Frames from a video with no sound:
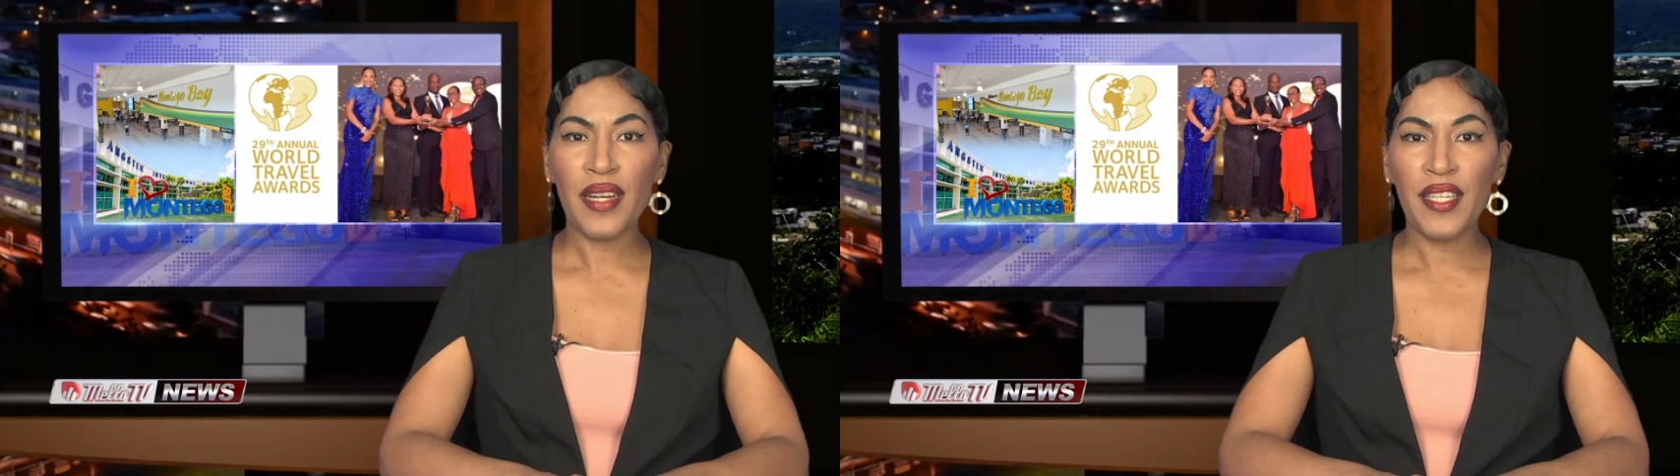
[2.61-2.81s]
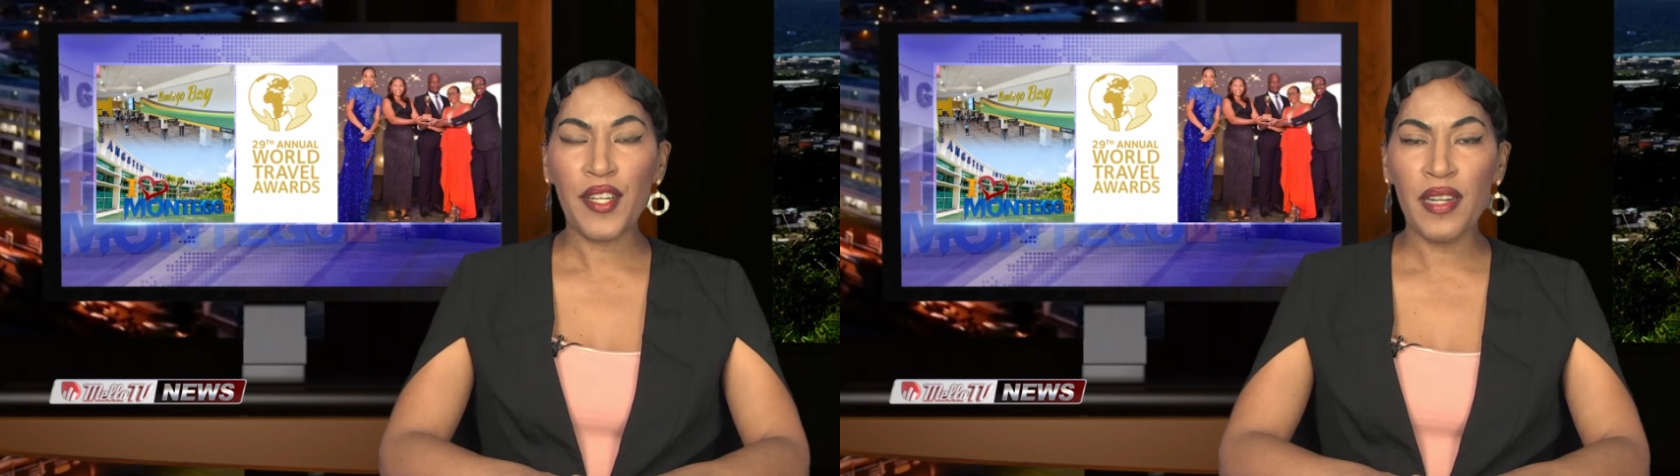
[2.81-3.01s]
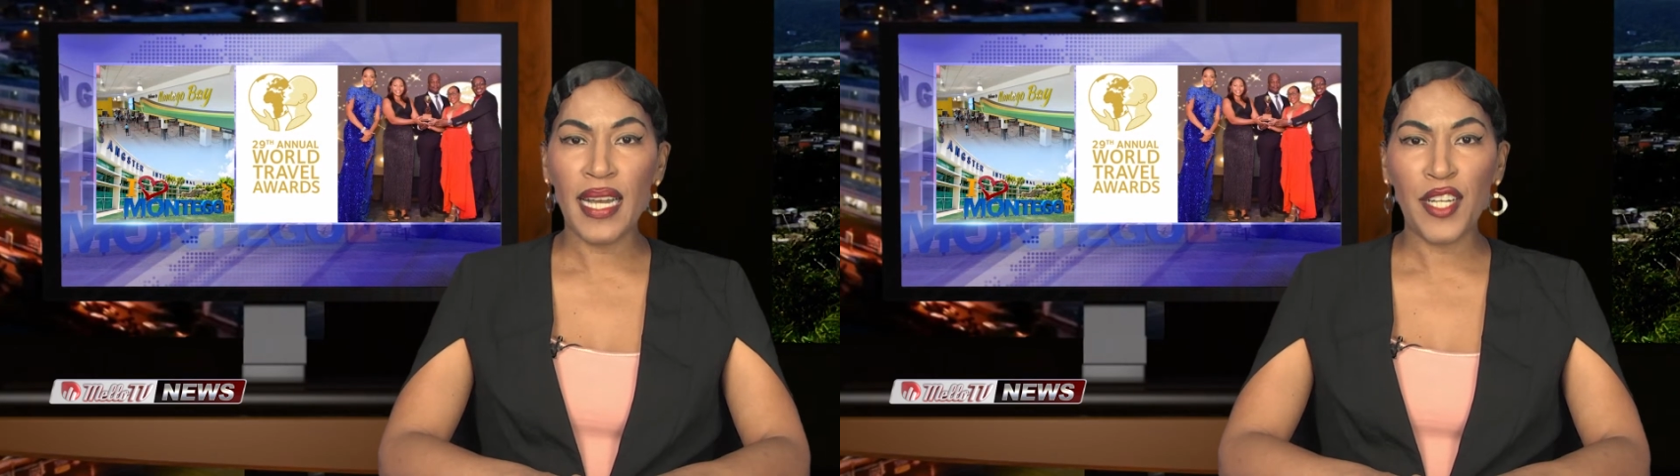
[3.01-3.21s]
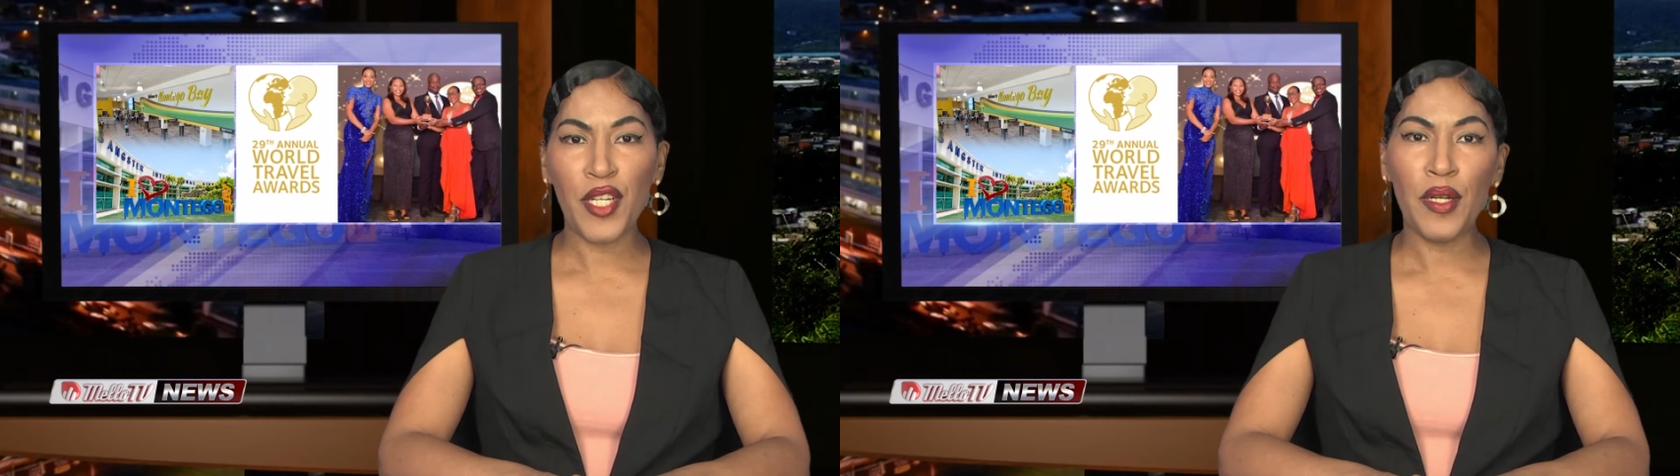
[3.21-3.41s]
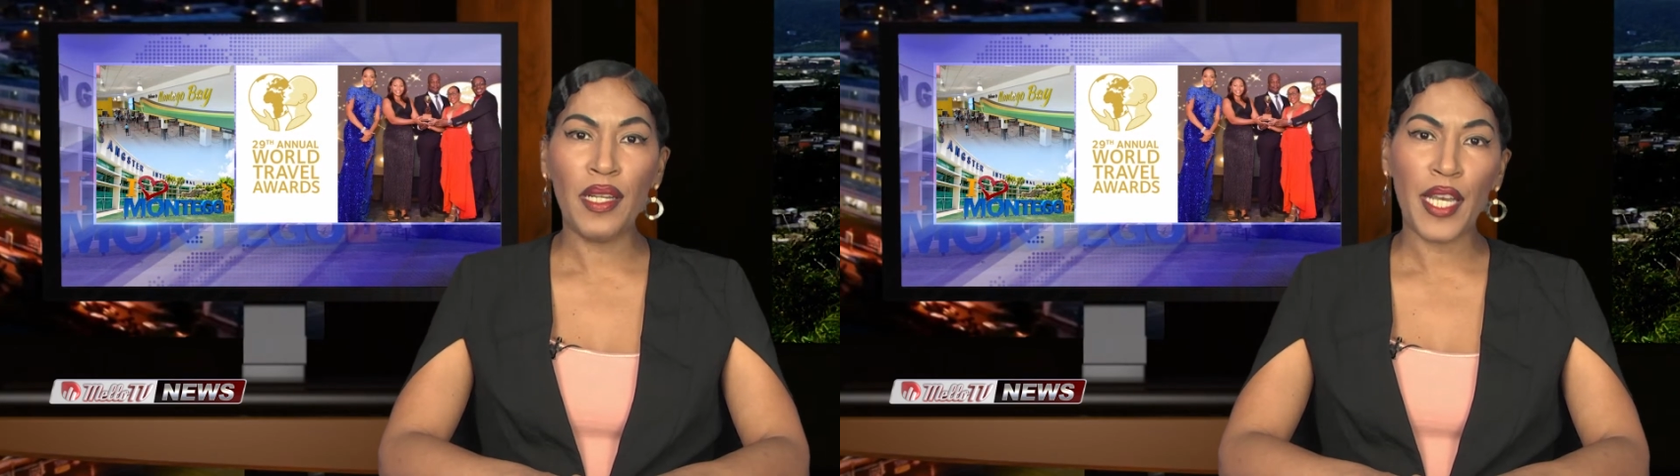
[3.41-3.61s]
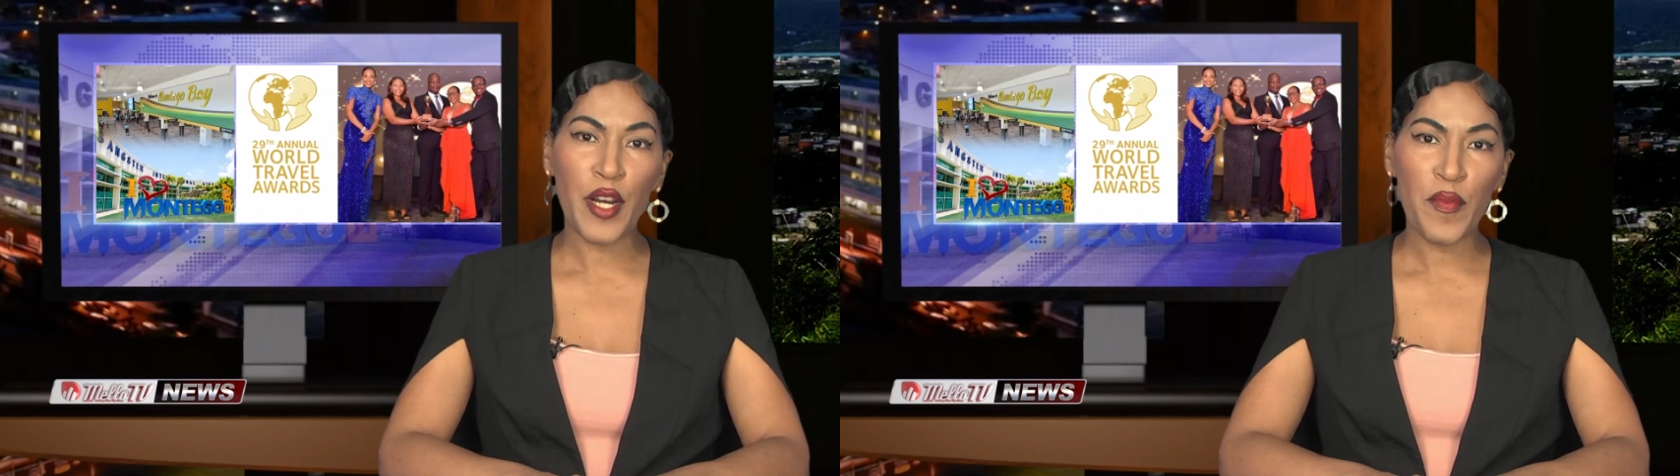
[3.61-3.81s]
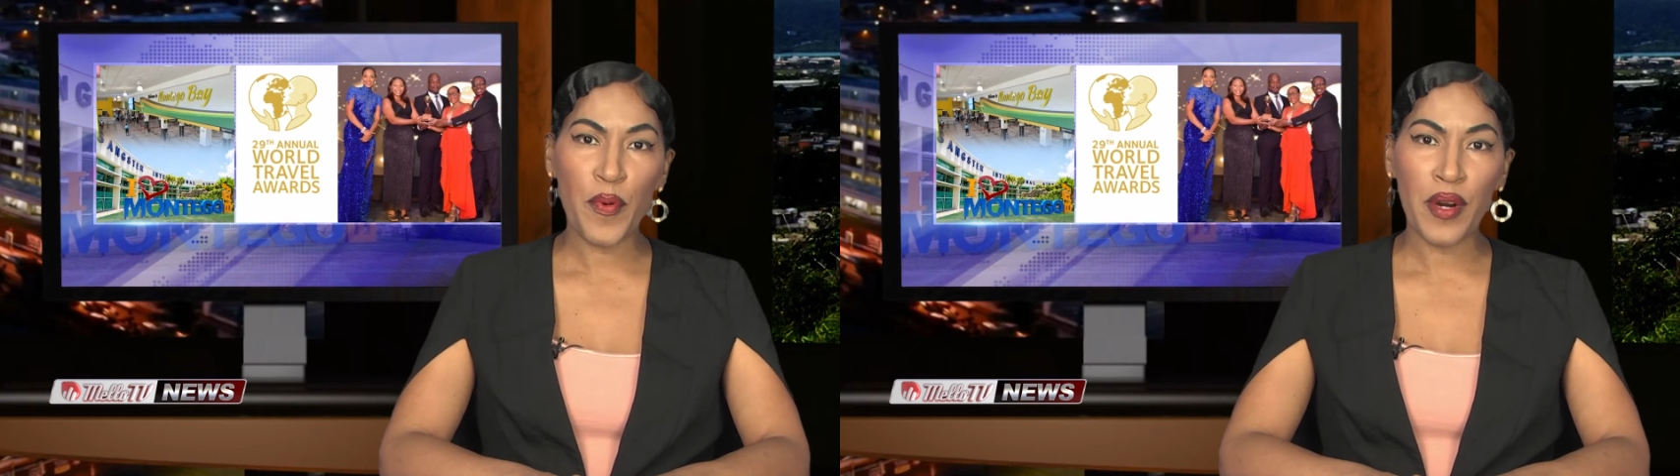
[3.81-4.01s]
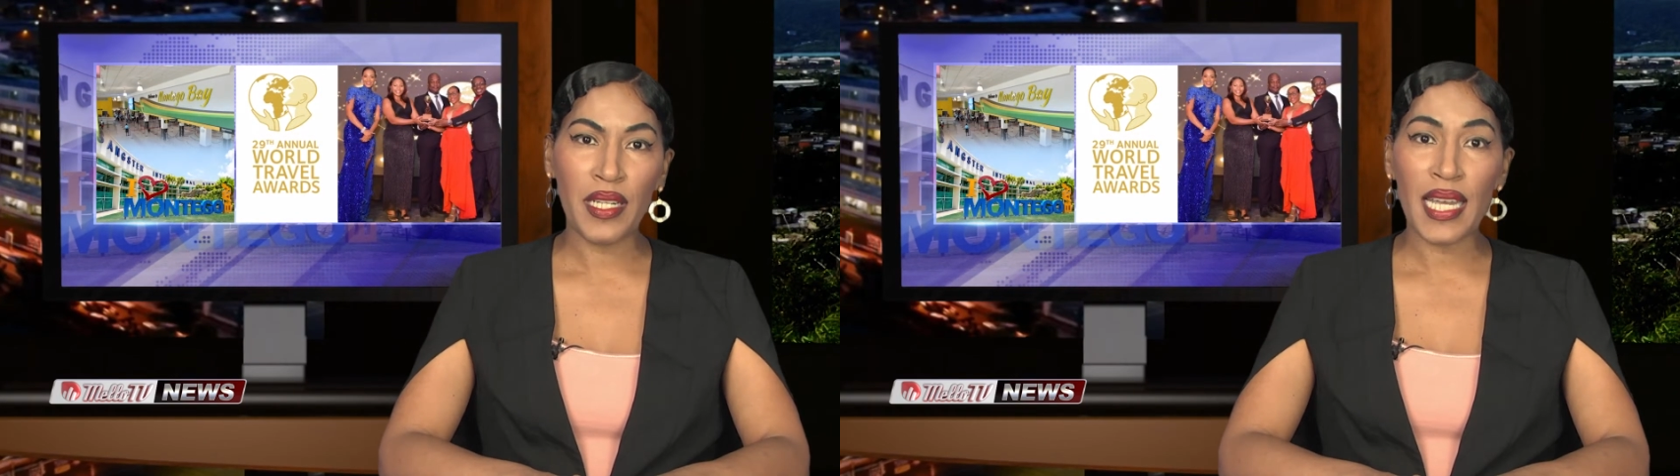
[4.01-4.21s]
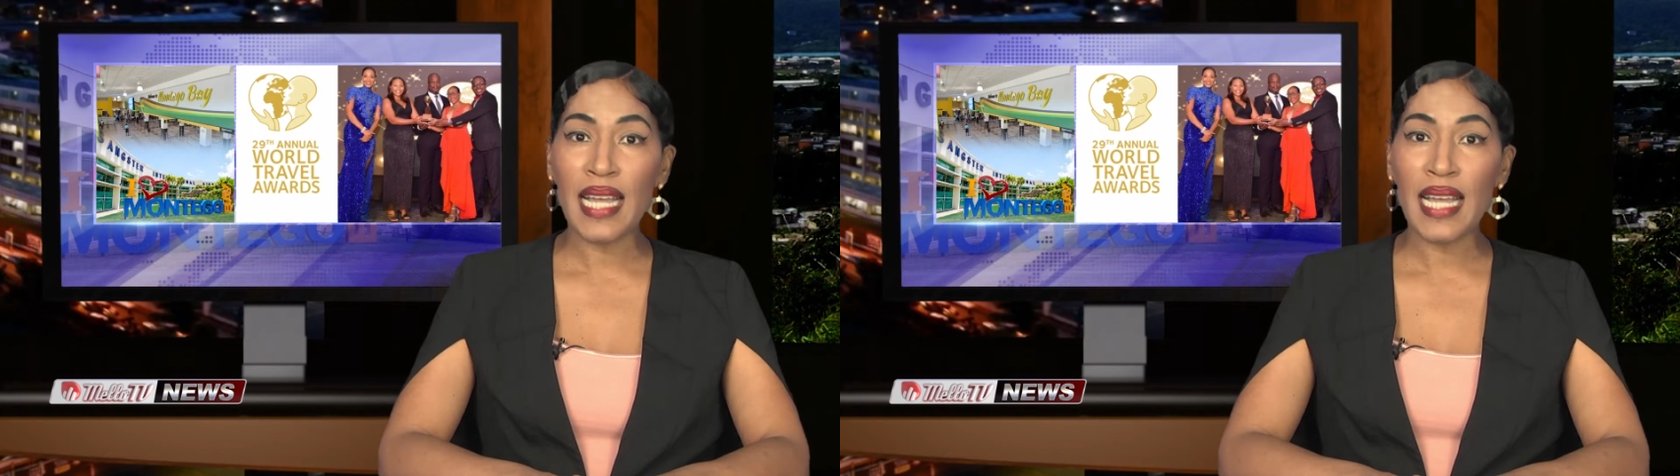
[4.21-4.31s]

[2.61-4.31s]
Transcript: International Airport,